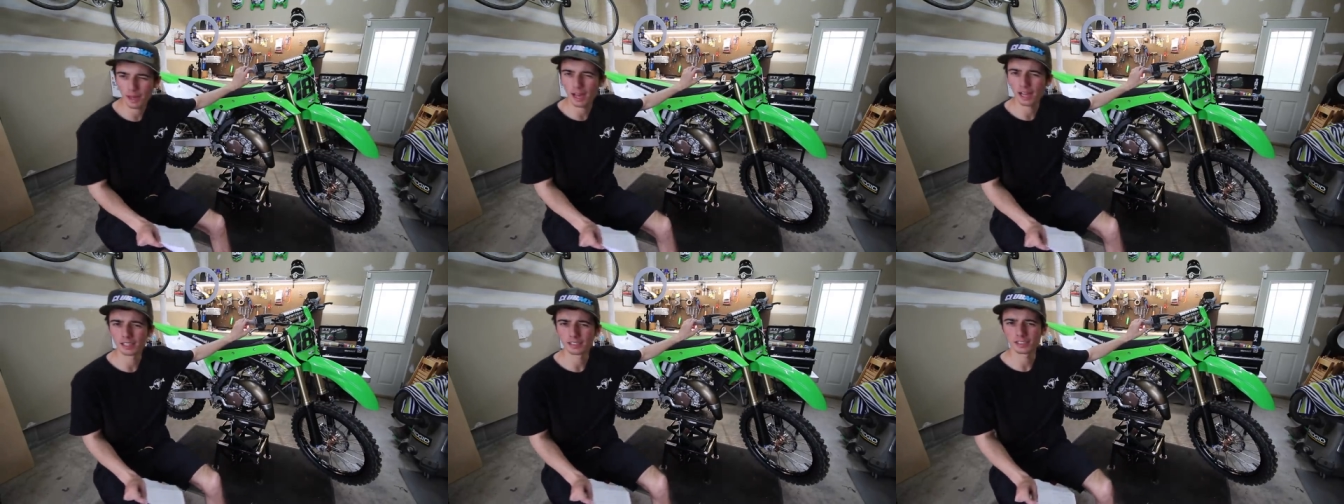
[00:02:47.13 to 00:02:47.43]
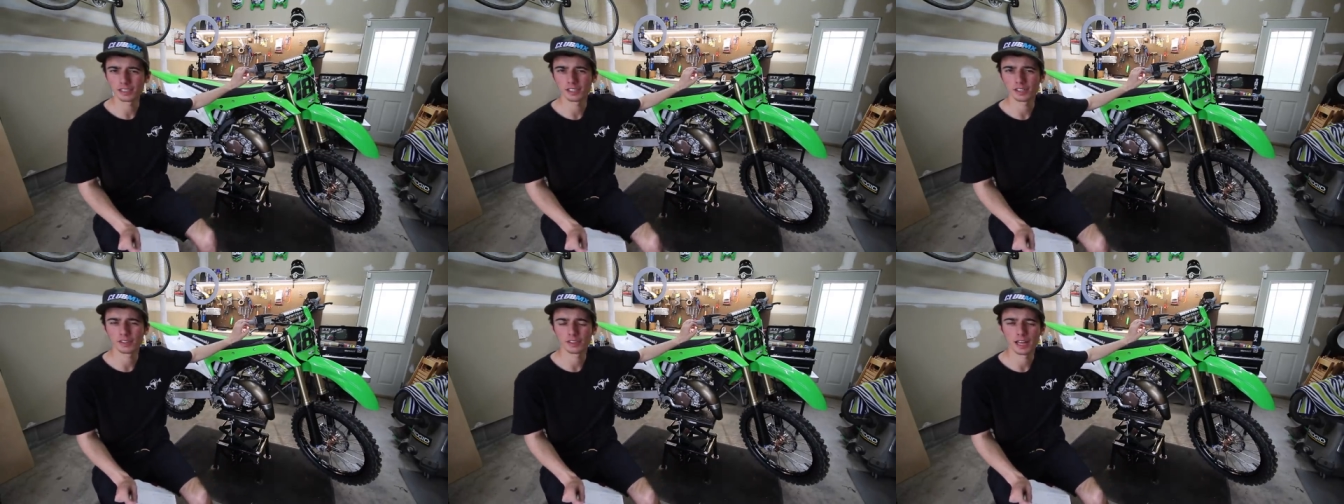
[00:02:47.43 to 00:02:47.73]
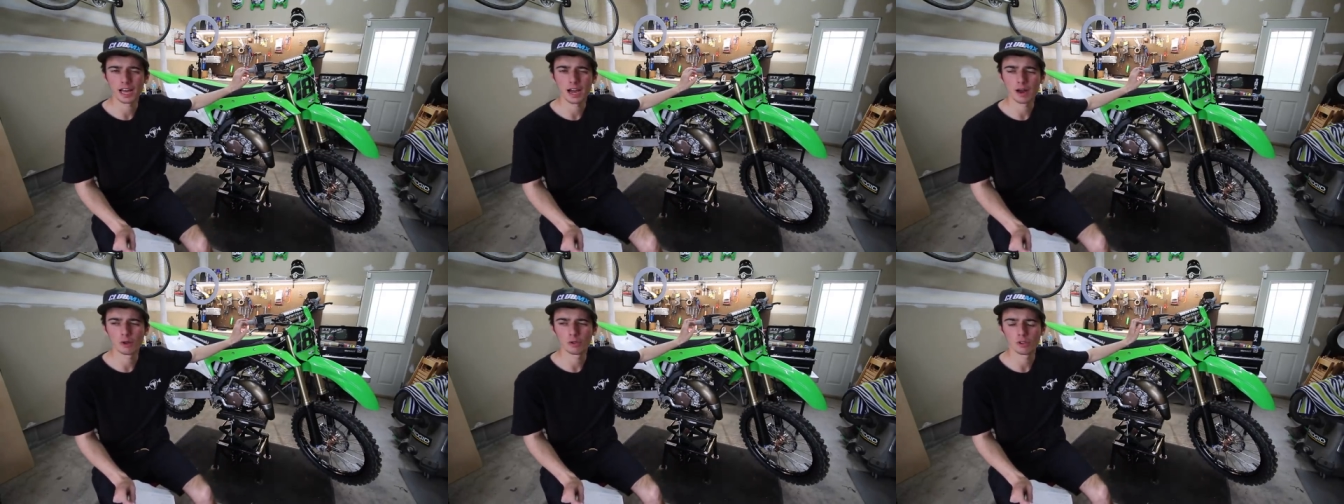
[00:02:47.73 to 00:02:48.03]
Posse or
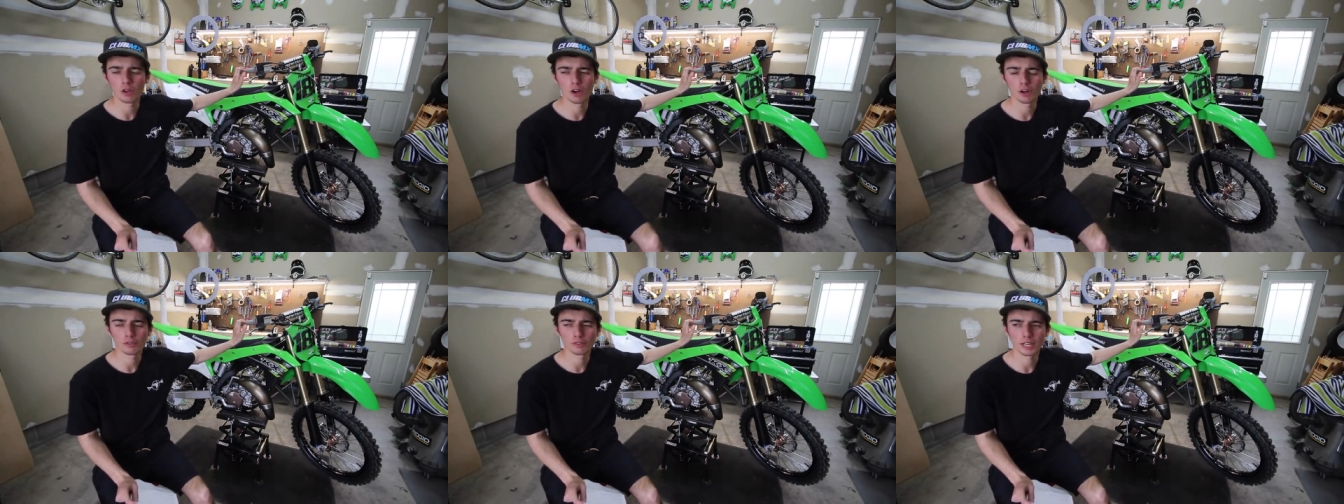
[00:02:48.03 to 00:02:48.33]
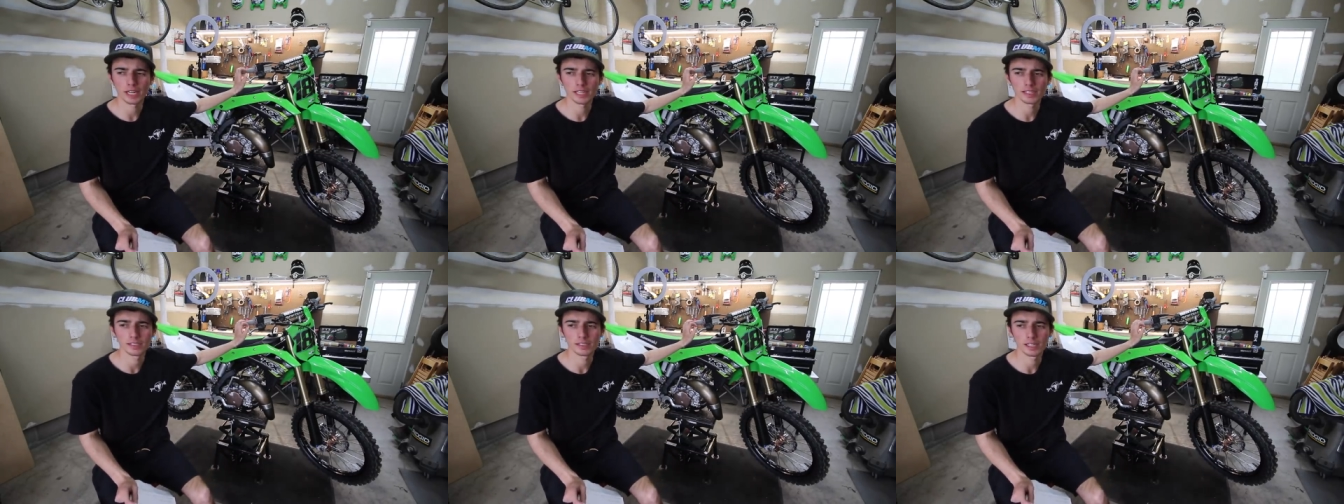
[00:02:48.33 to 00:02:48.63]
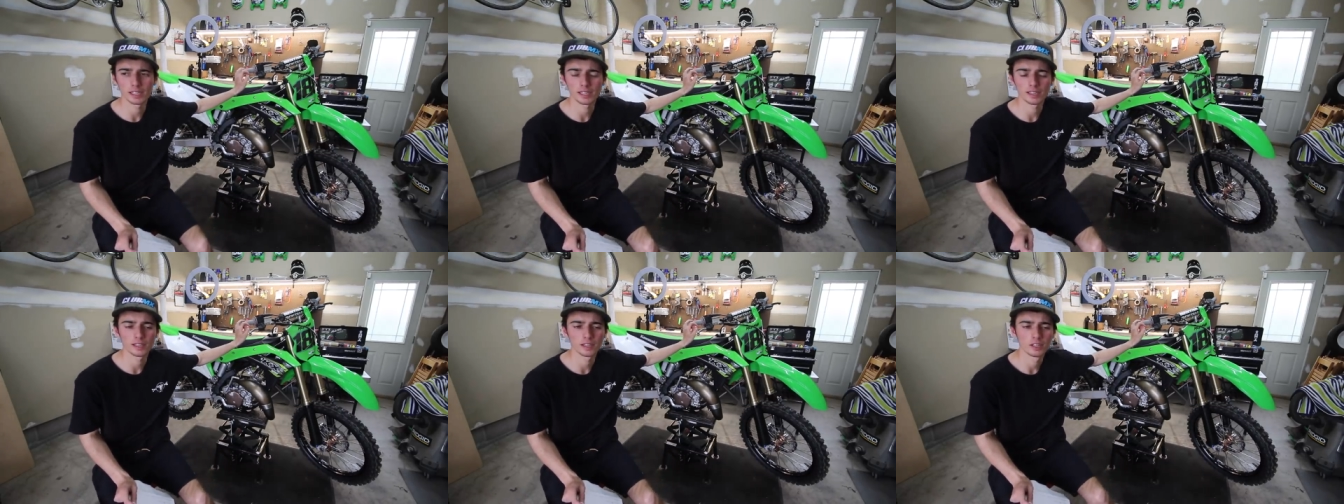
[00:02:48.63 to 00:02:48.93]
the Outlaw
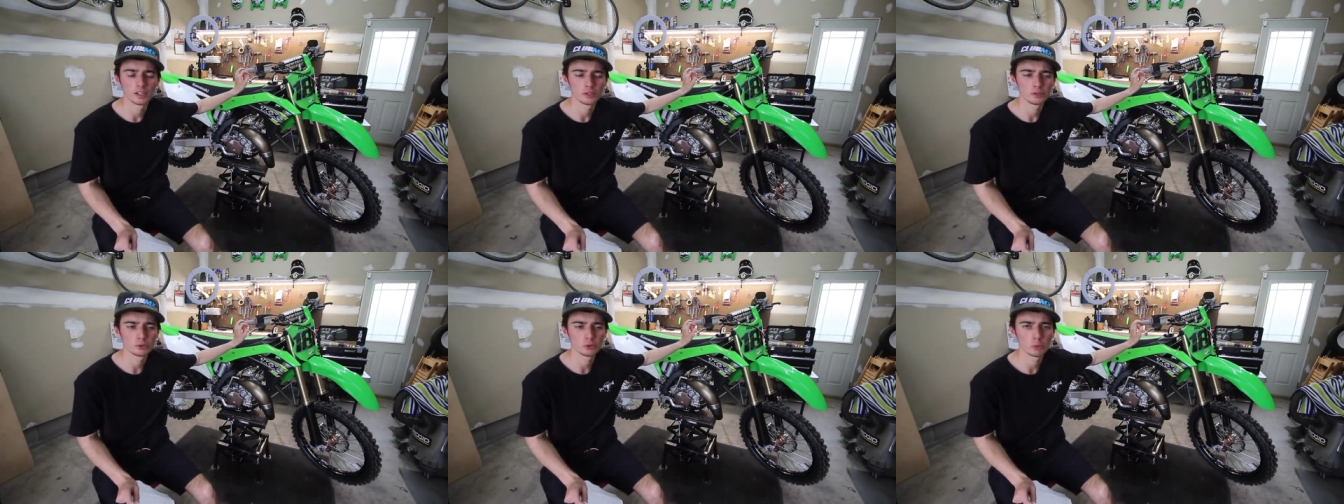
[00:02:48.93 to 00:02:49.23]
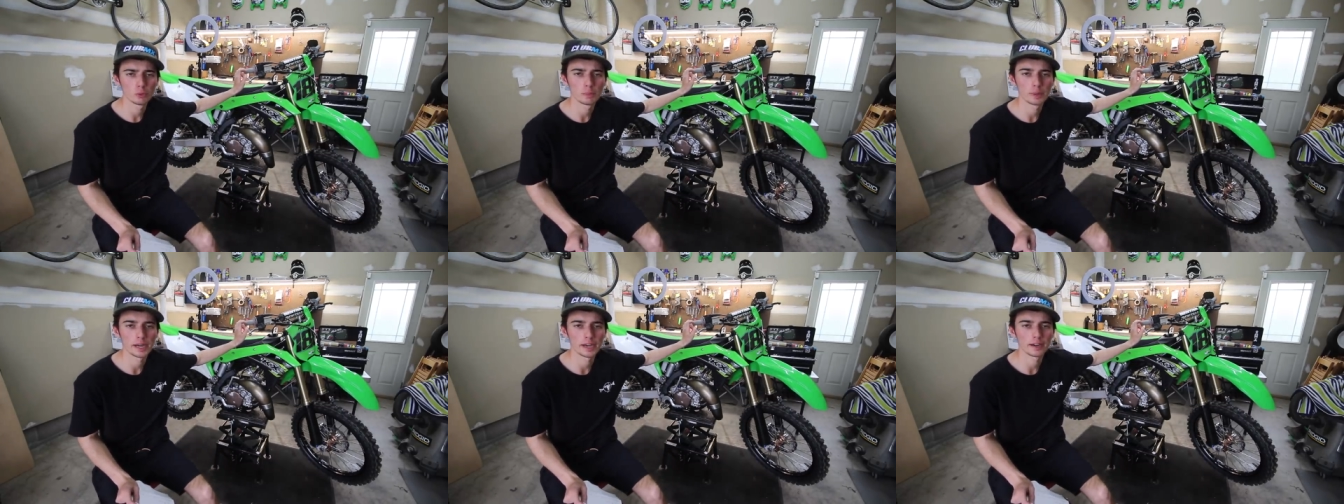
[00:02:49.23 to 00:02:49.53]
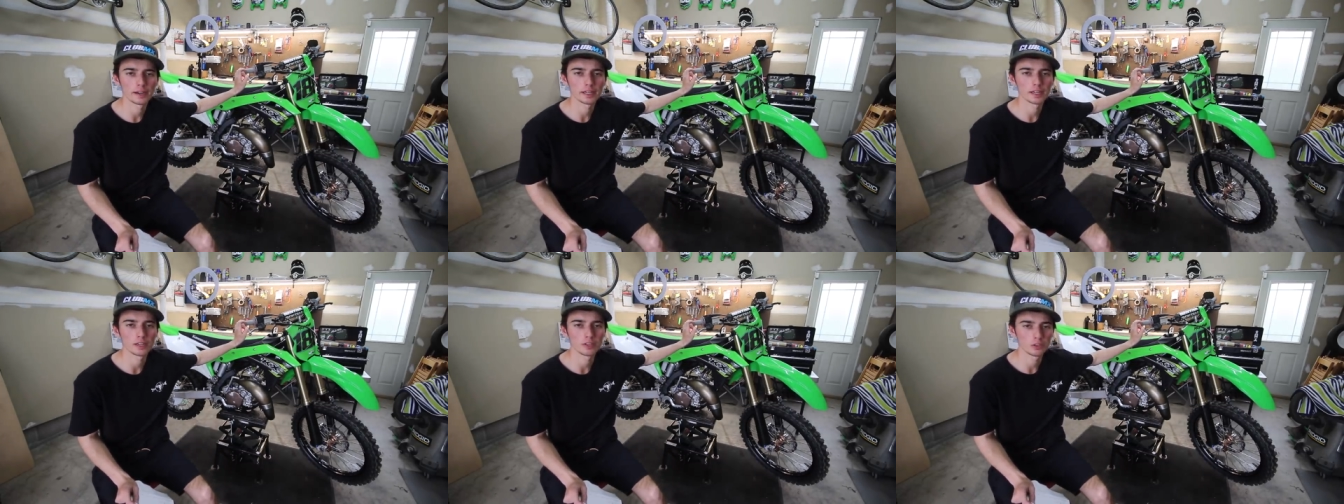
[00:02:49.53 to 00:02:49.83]
Racing dual
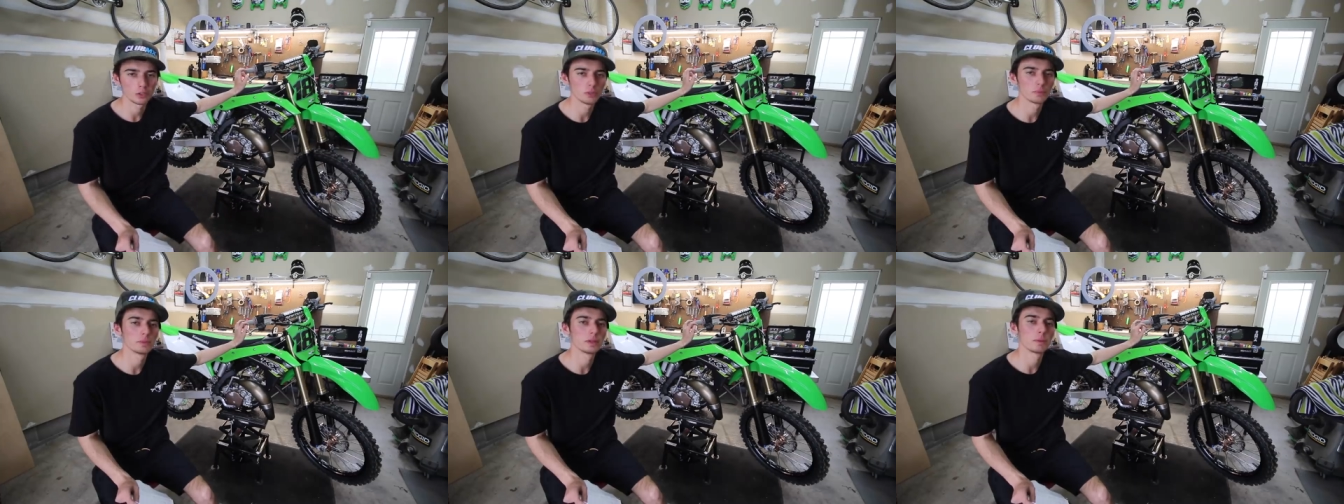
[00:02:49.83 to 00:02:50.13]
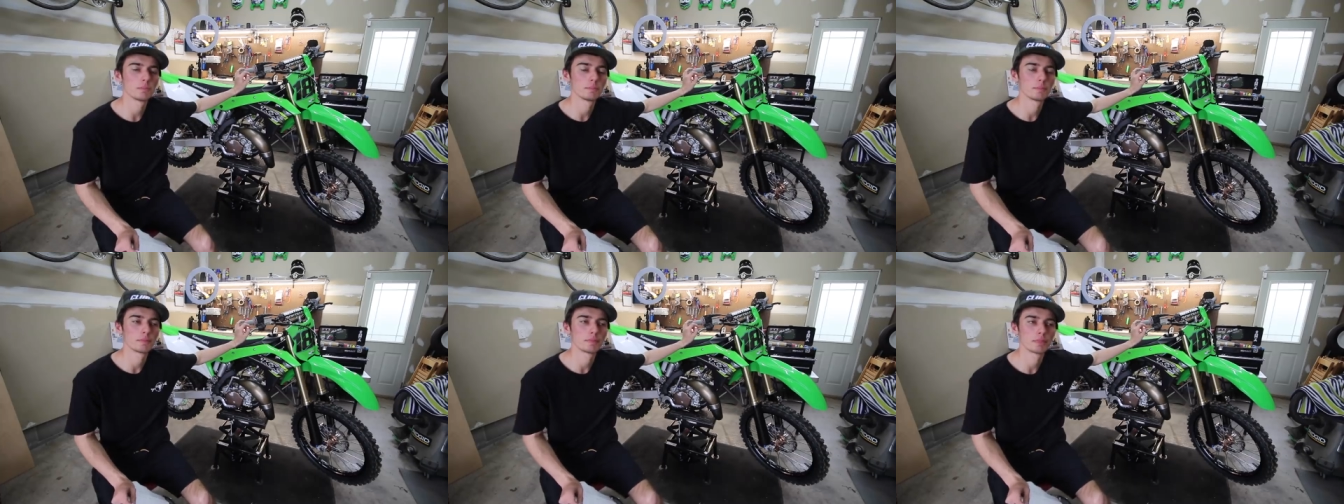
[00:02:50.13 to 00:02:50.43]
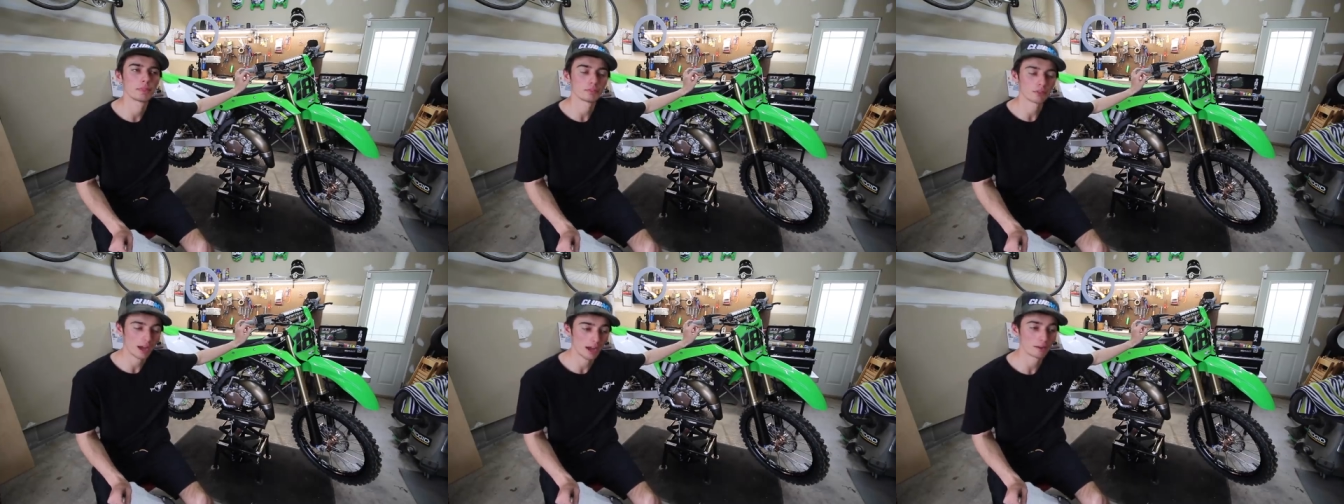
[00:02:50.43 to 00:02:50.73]
bearing aluminum
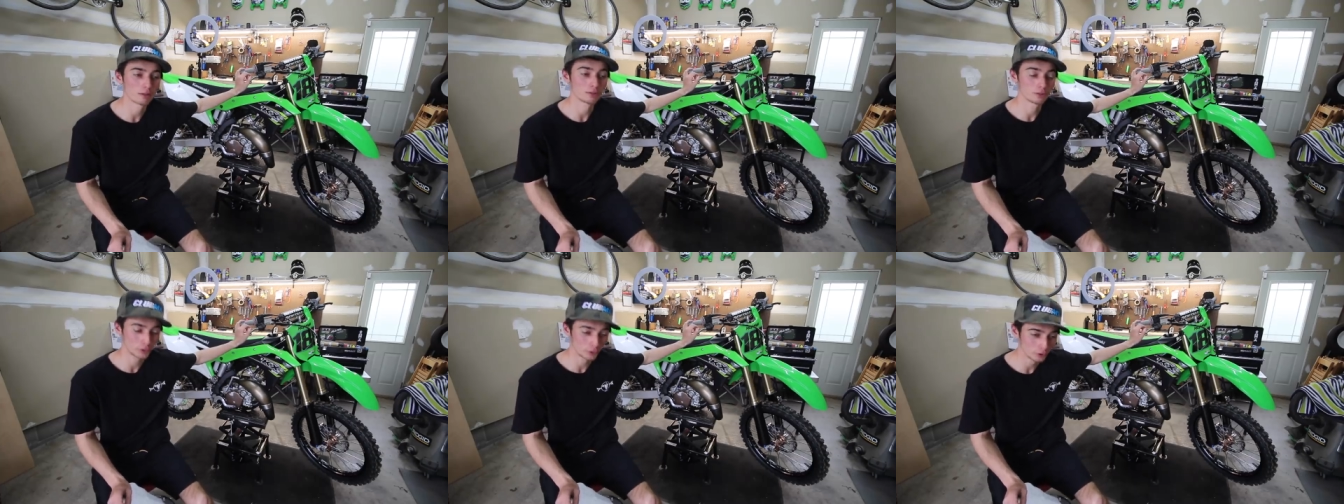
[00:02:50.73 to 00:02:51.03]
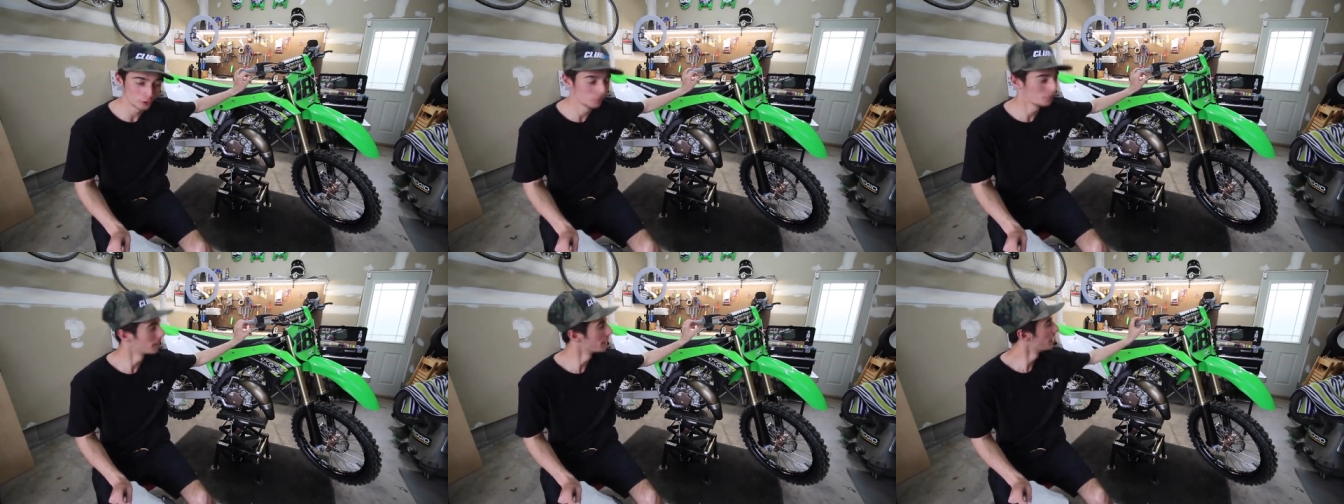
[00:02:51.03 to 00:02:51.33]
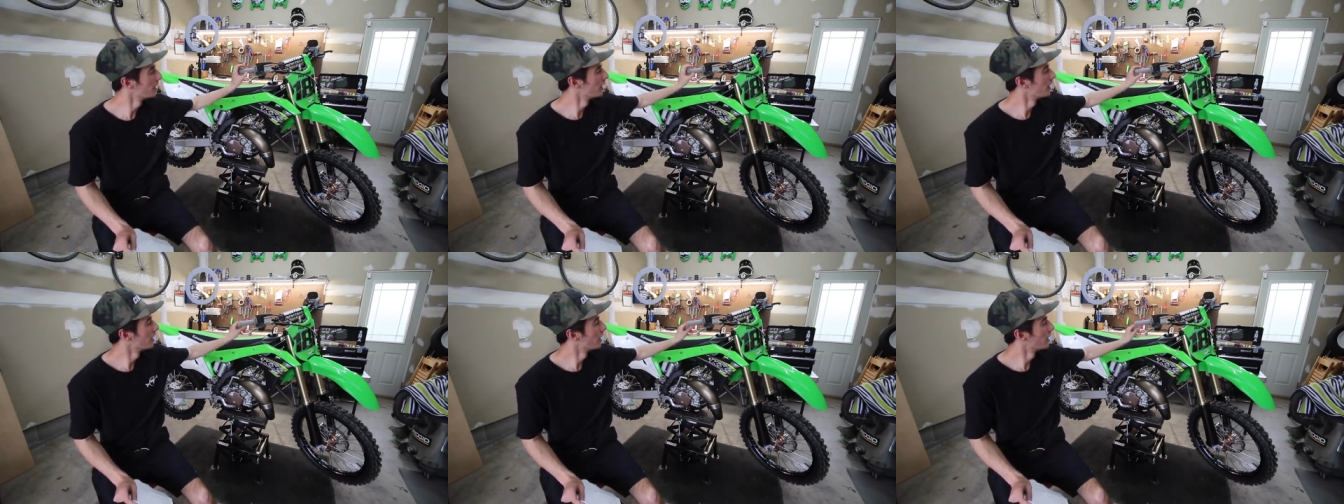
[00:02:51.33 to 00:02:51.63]
throttle tube.